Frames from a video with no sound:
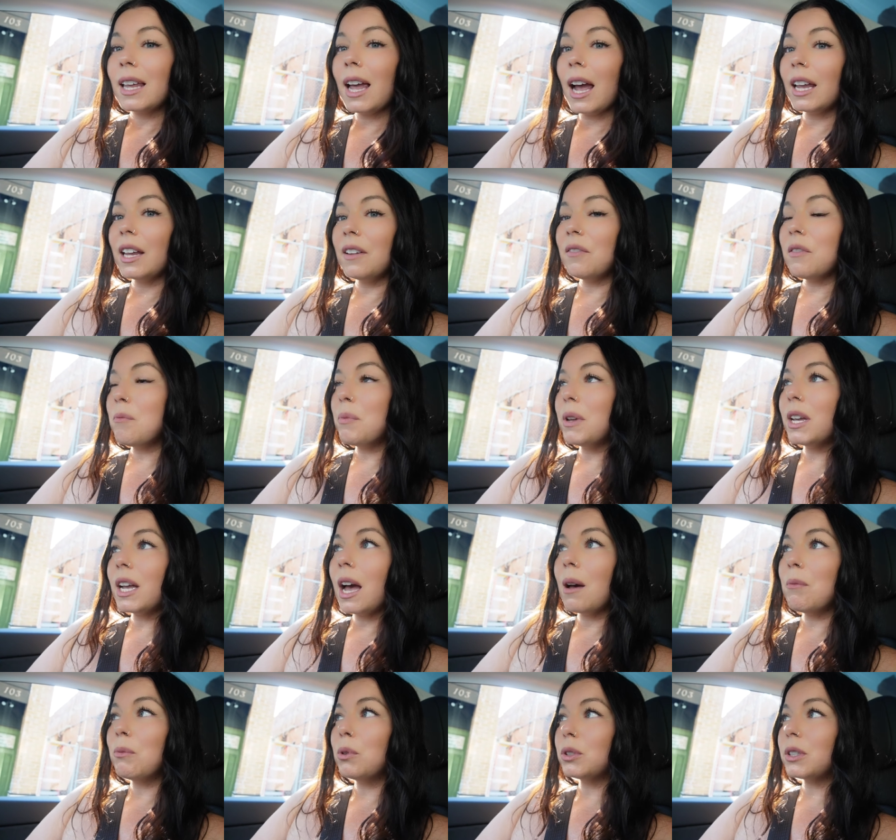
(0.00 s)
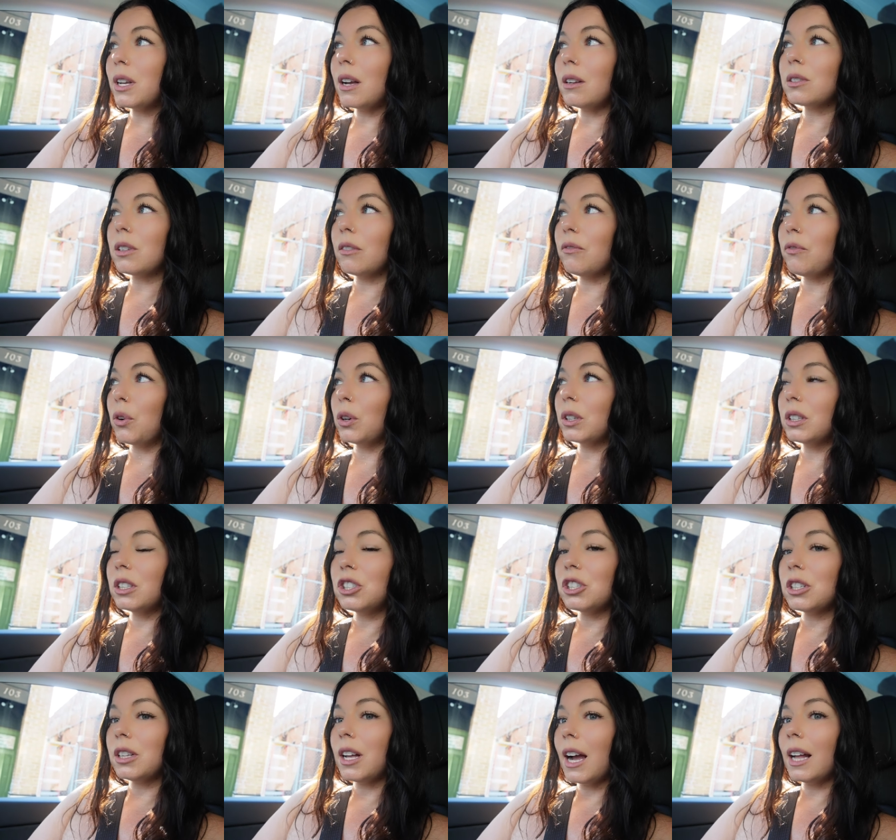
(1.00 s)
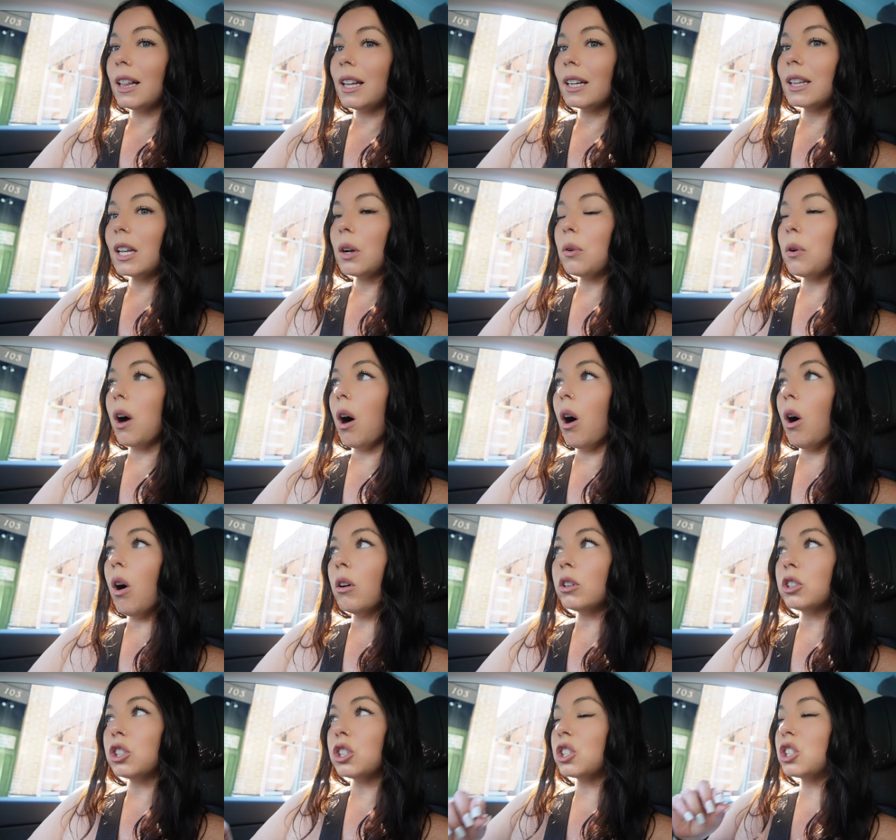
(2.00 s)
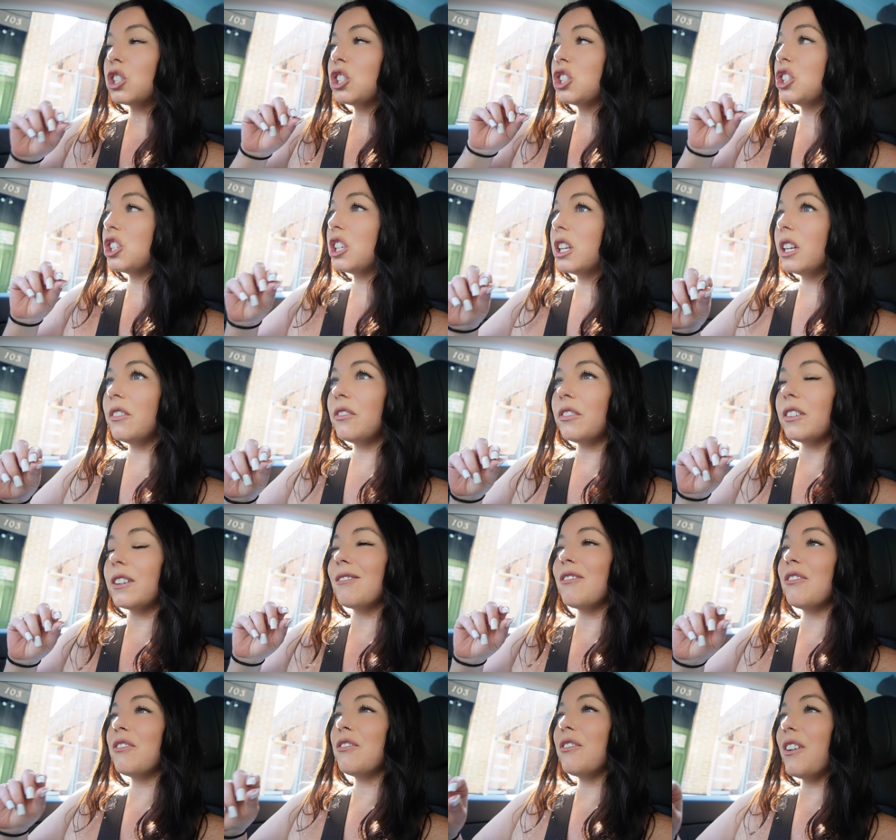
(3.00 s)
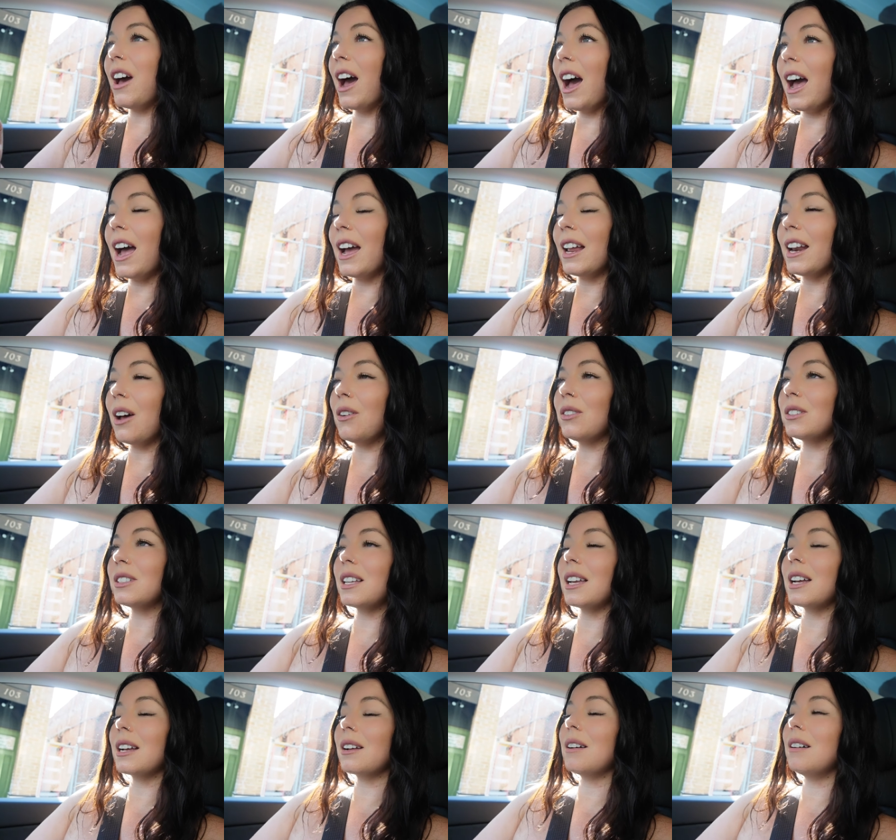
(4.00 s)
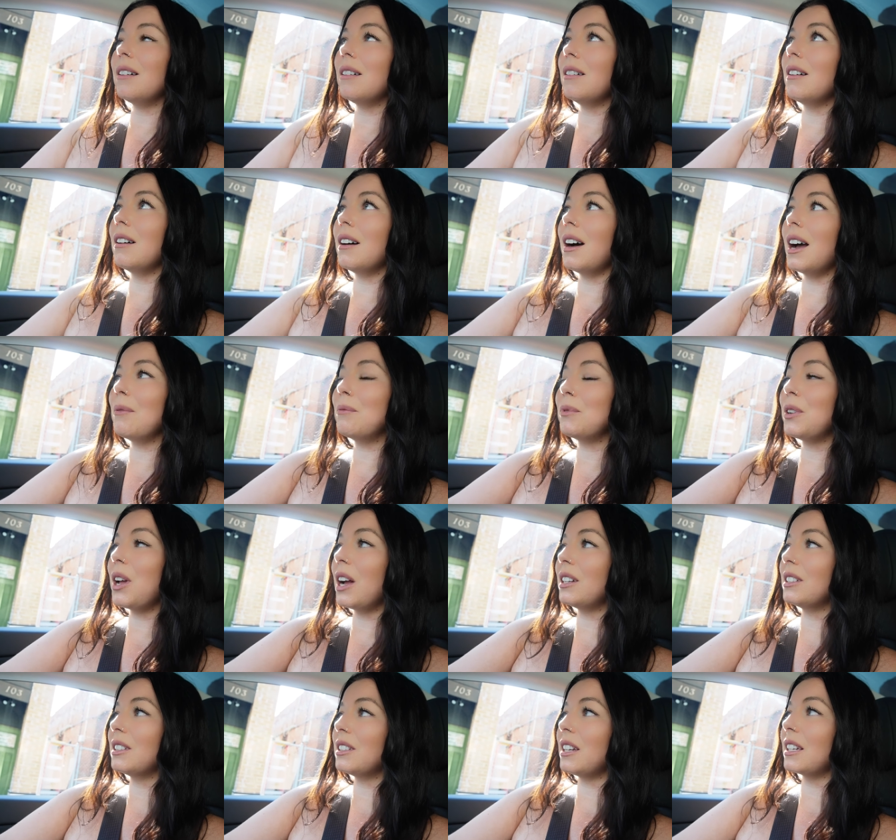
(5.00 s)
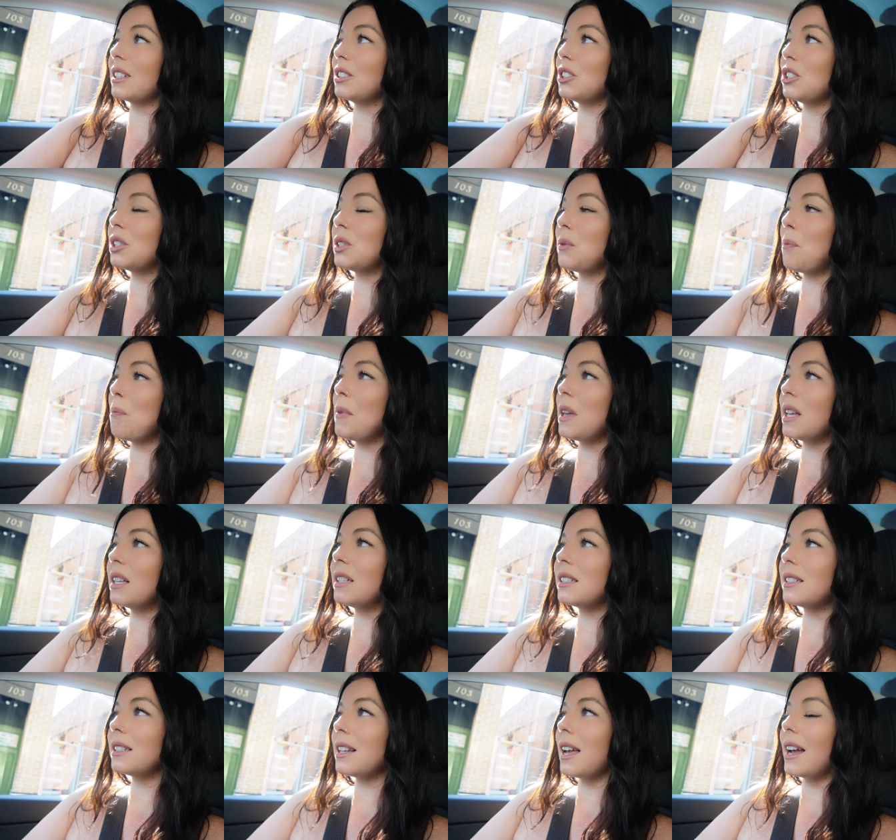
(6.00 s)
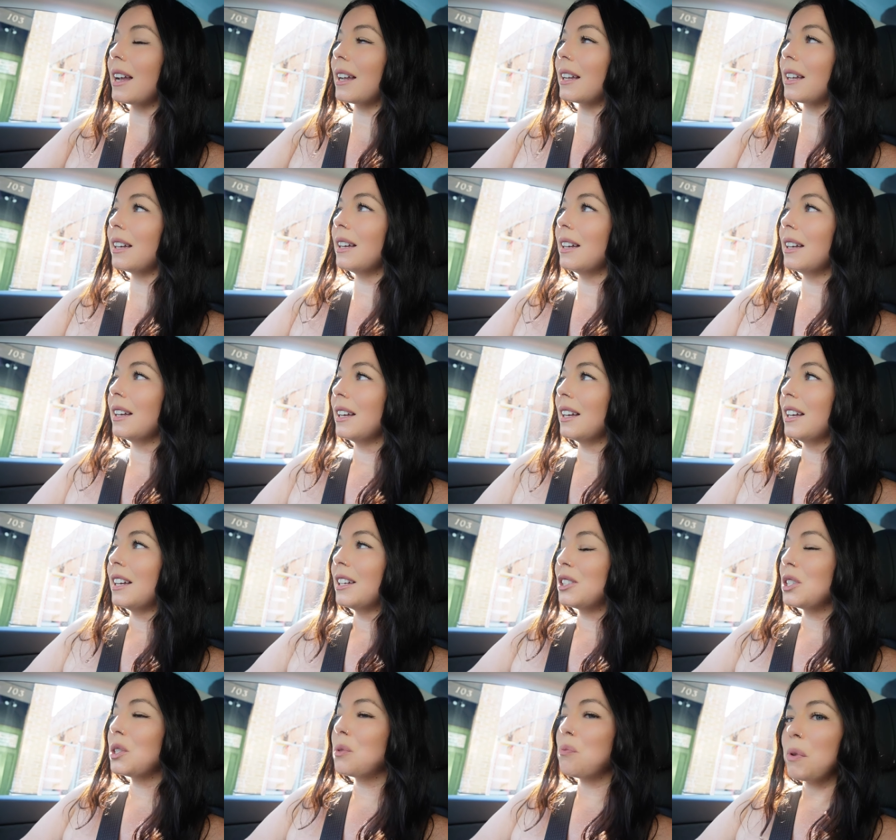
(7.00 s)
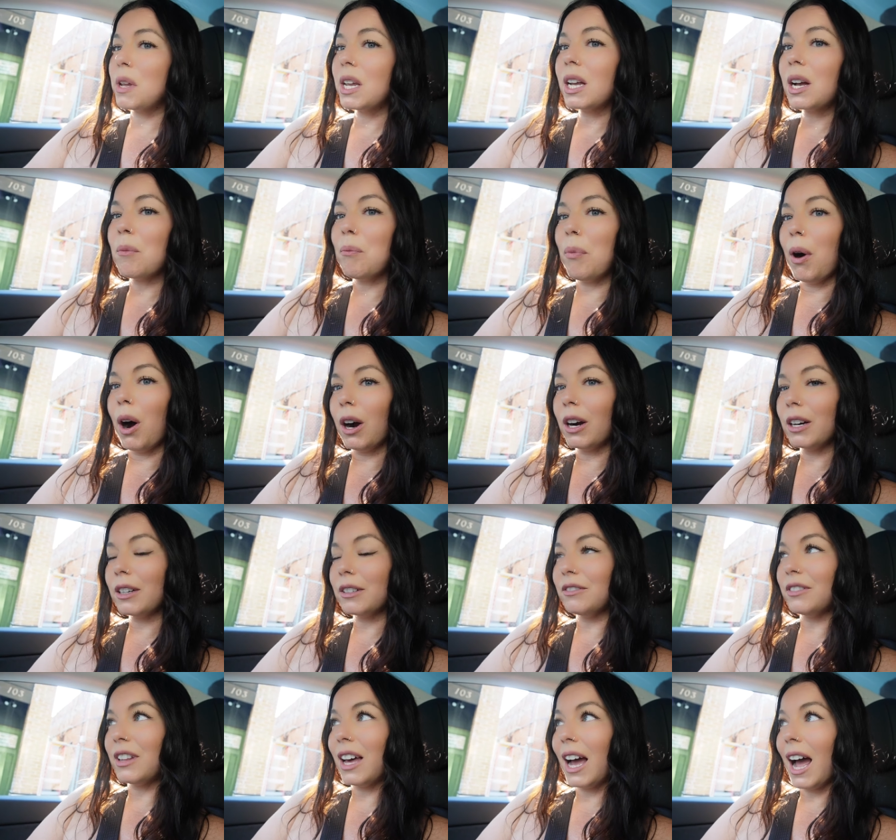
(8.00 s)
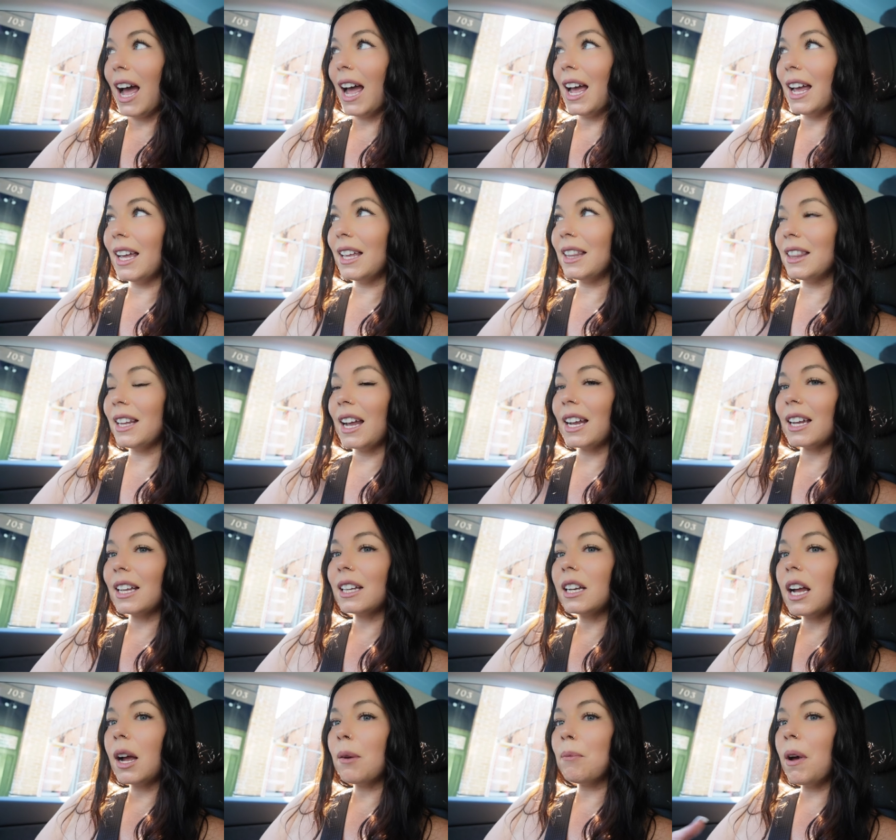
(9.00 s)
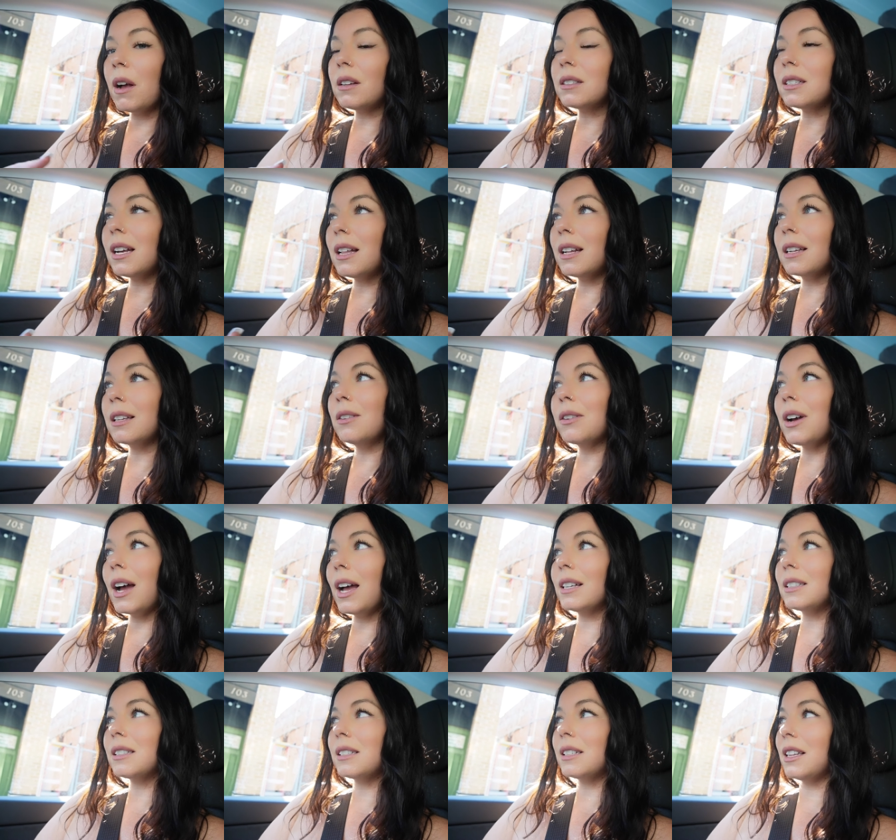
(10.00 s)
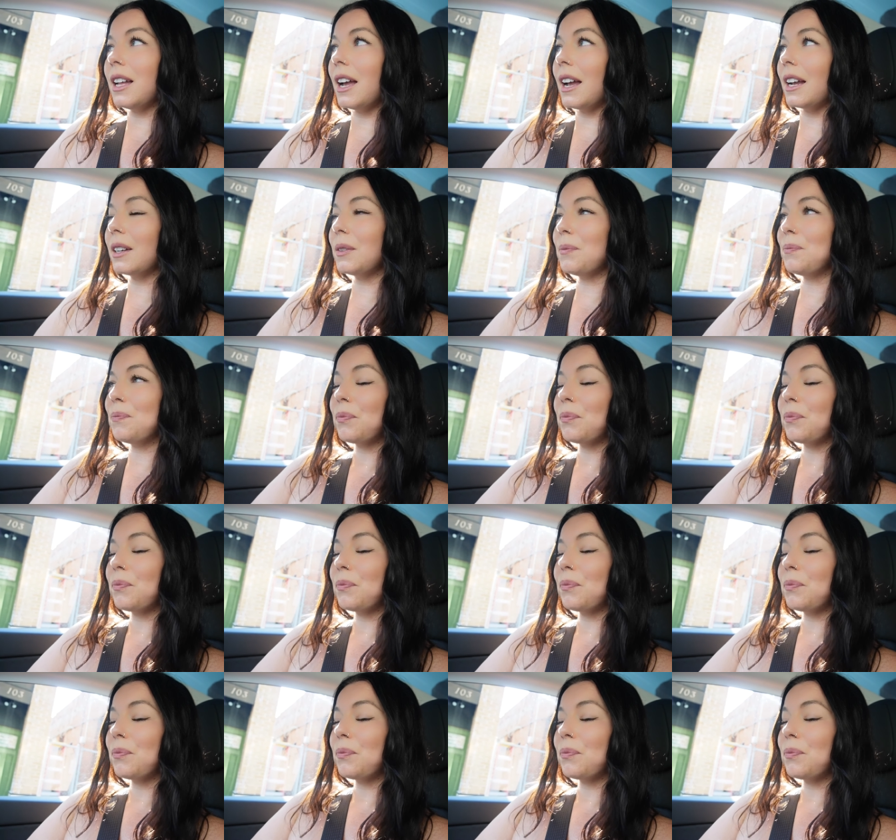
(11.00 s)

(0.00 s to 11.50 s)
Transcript: yeah, even being at Moose house on 4th of July, like they were all just chief and fat and I was like, oh, I'm, I like just miss like just being a part of that. And like, I'm not telling you guys to like,